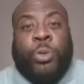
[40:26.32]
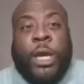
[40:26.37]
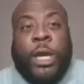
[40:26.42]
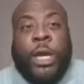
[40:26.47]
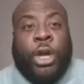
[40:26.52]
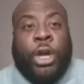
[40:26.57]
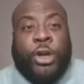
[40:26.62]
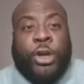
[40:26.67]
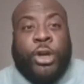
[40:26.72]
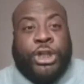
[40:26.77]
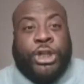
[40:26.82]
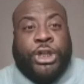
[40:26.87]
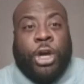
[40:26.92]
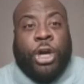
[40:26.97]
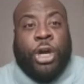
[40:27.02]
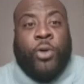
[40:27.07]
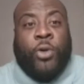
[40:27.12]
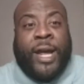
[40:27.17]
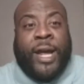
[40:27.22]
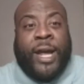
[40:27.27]
your
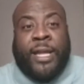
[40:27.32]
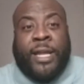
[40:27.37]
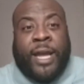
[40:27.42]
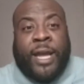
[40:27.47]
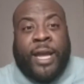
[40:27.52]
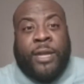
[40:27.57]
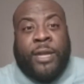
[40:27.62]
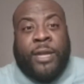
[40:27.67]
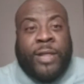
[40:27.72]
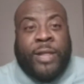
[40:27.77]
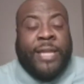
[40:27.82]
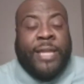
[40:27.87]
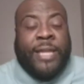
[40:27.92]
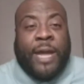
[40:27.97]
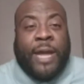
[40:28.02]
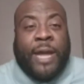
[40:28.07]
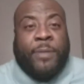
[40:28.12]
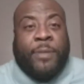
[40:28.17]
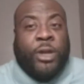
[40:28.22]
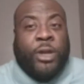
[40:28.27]
show and Late
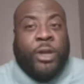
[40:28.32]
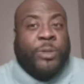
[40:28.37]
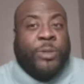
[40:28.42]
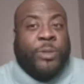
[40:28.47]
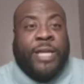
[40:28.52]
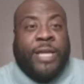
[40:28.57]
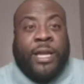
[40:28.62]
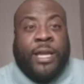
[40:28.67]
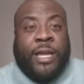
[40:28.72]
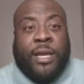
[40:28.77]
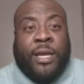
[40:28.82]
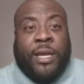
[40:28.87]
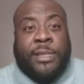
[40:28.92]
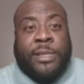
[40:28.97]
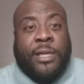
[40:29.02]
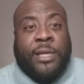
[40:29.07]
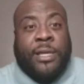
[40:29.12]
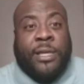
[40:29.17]
Night Parents with Ted Hicks,